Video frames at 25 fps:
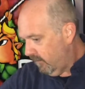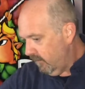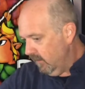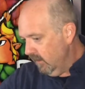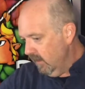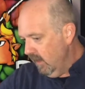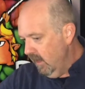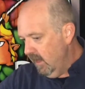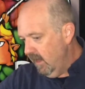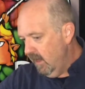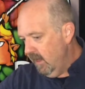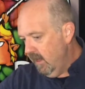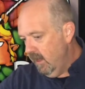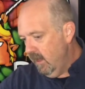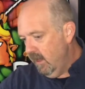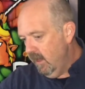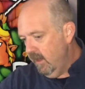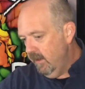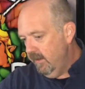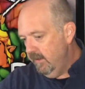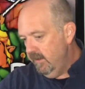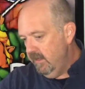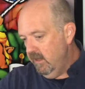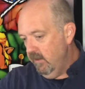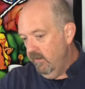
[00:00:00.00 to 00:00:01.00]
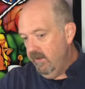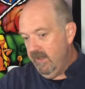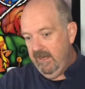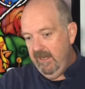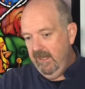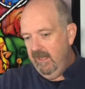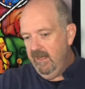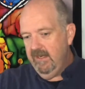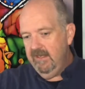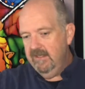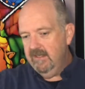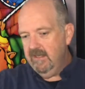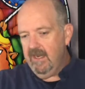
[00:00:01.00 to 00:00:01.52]

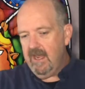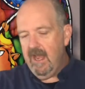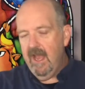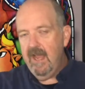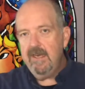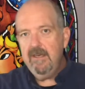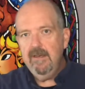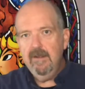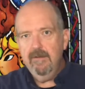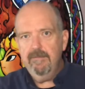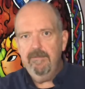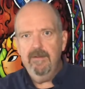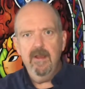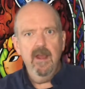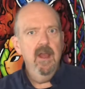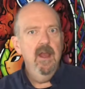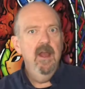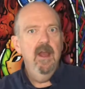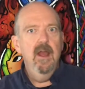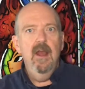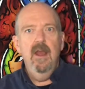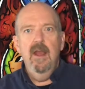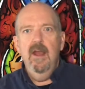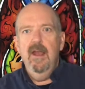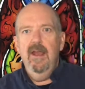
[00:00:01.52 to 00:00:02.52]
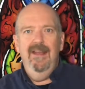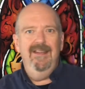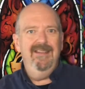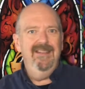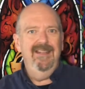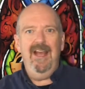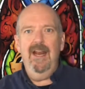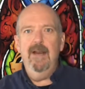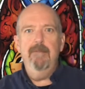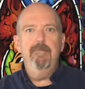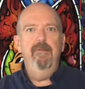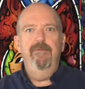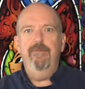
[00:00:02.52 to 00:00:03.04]
it is a kind of
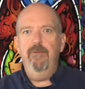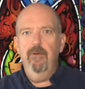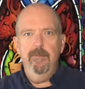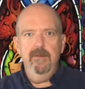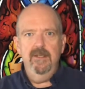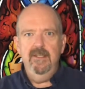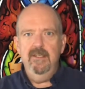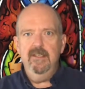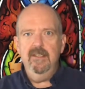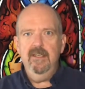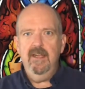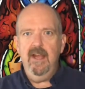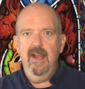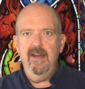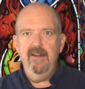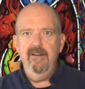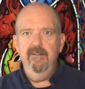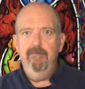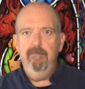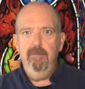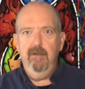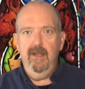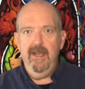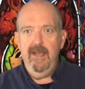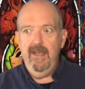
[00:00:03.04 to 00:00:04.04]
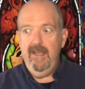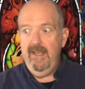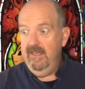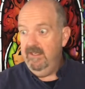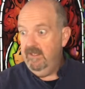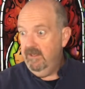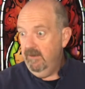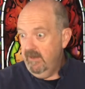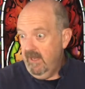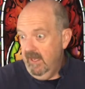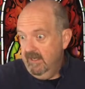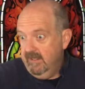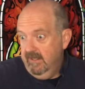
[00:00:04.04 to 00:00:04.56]
performance. It's a kind of play. And
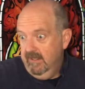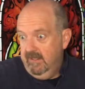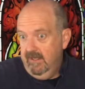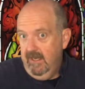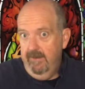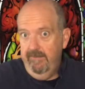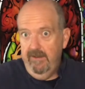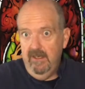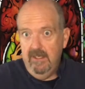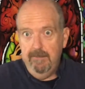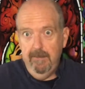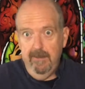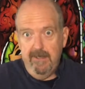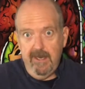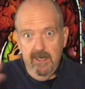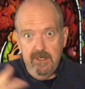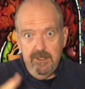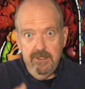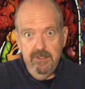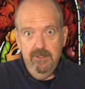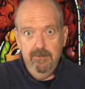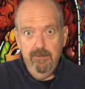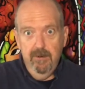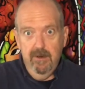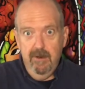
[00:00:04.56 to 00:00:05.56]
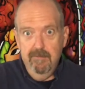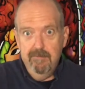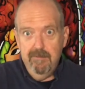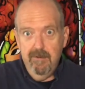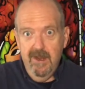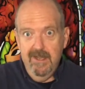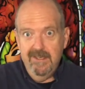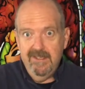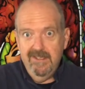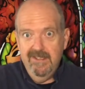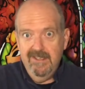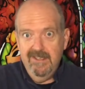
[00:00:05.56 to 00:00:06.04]
so, yes, a set of expectations. So what comprises